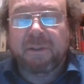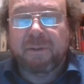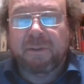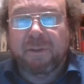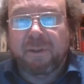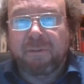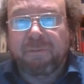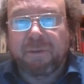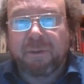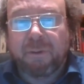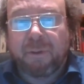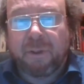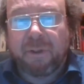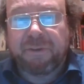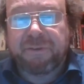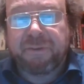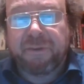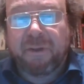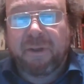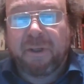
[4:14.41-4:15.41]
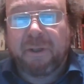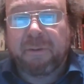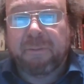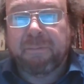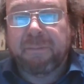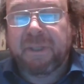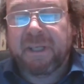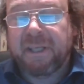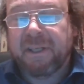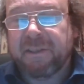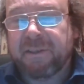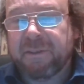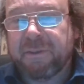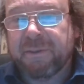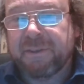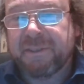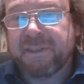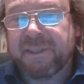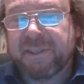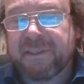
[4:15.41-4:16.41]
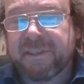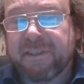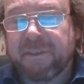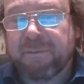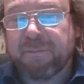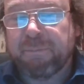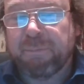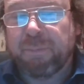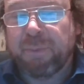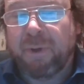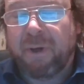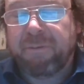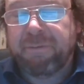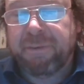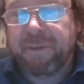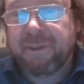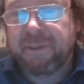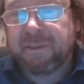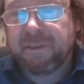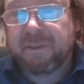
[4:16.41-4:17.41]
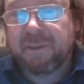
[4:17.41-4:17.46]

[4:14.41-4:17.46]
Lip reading: overall term and consists of profit